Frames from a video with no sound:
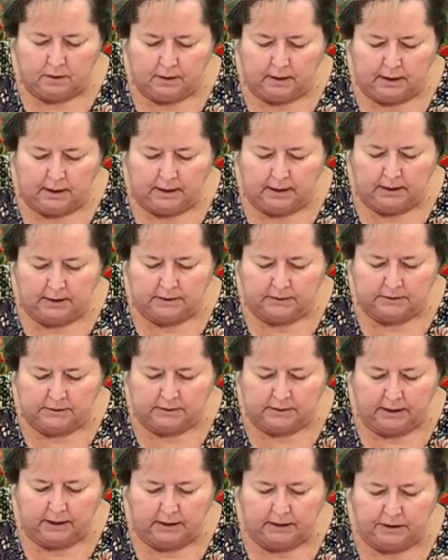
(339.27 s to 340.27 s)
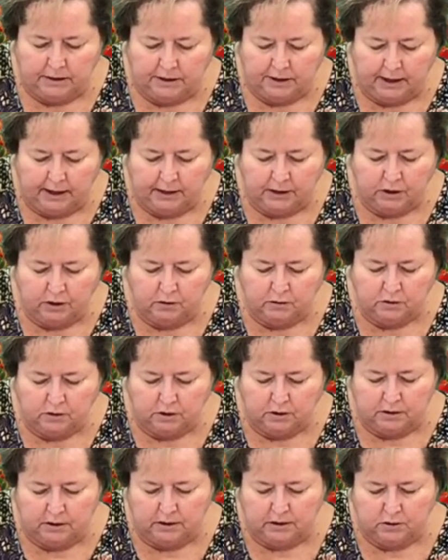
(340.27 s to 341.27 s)
I say thank you to
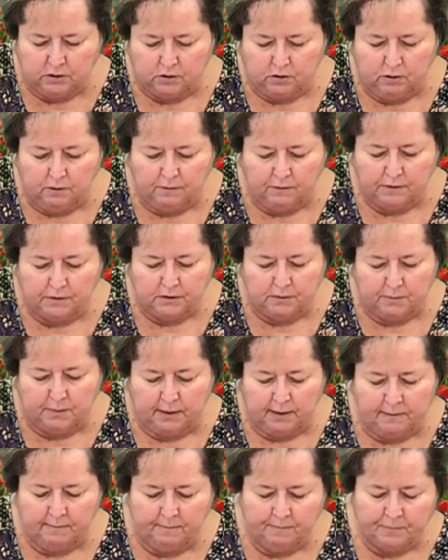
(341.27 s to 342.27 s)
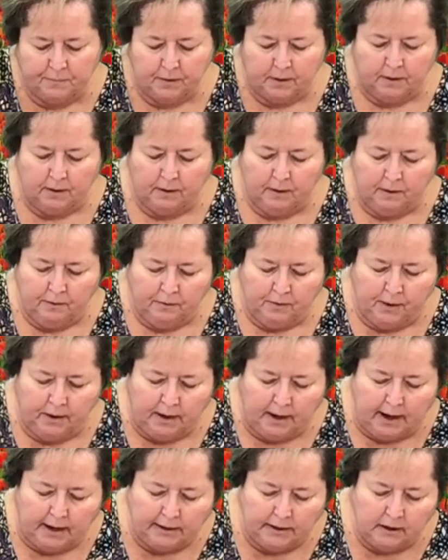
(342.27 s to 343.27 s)
these servicemen that
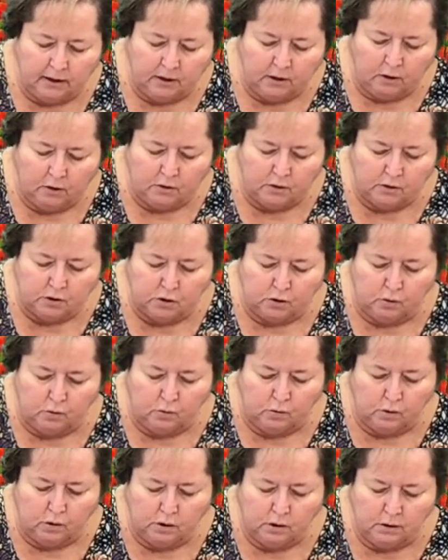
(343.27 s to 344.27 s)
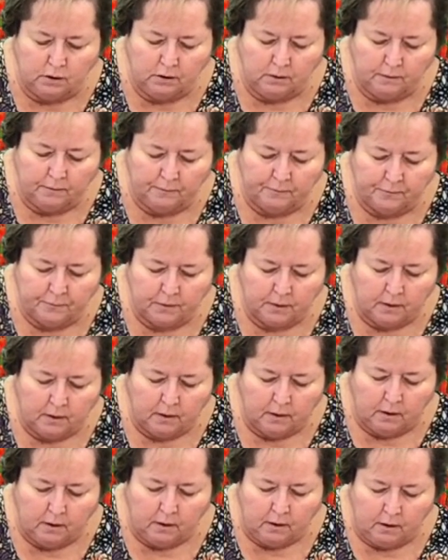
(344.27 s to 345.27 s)
I can go to school,
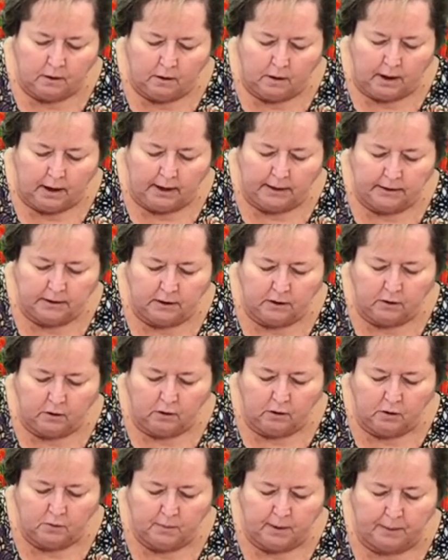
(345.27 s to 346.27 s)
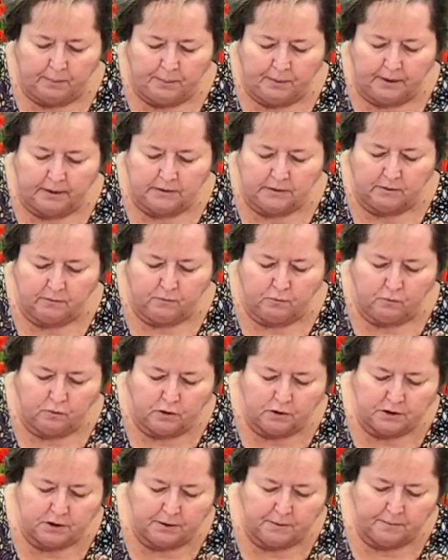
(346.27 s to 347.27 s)
I can go to my place of
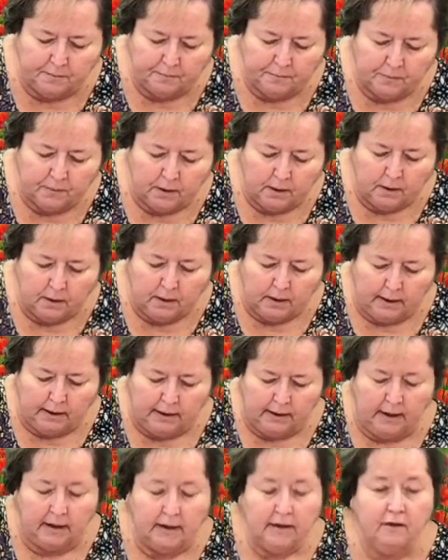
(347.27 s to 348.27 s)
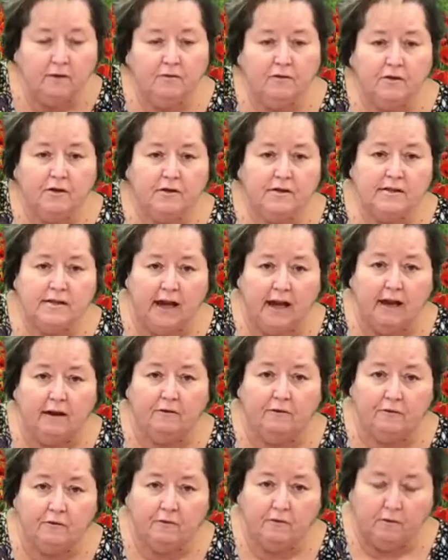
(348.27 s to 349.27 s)
worship, and I can feel safe.
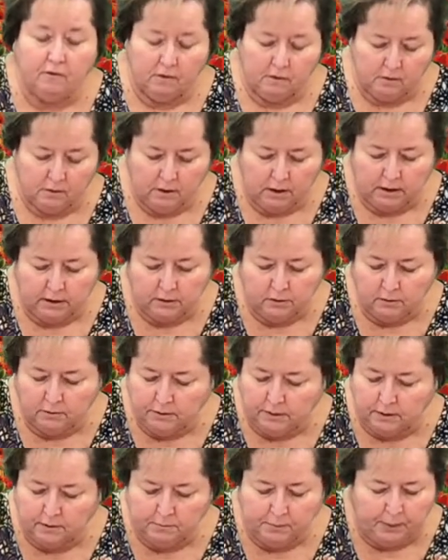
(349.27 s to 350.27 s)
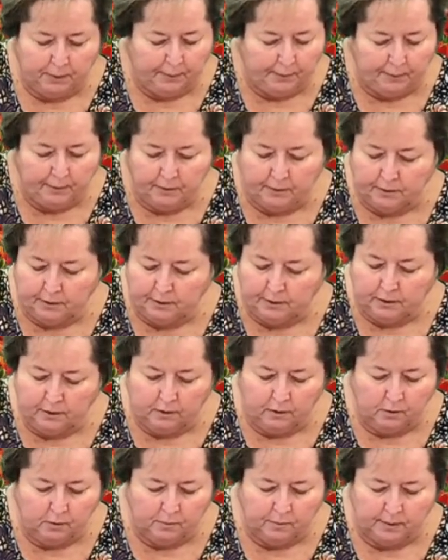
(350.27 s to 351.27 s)
I know that people aren't going to
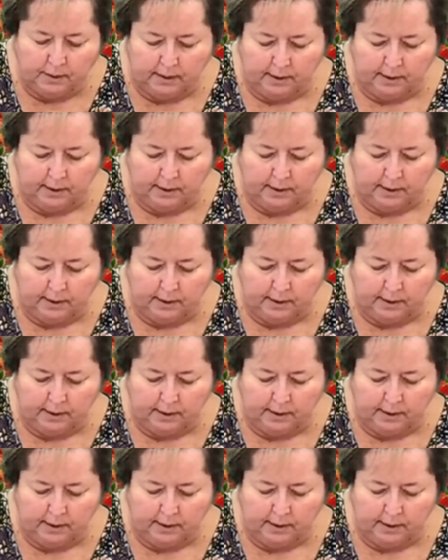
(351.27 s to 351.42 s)
hurt me.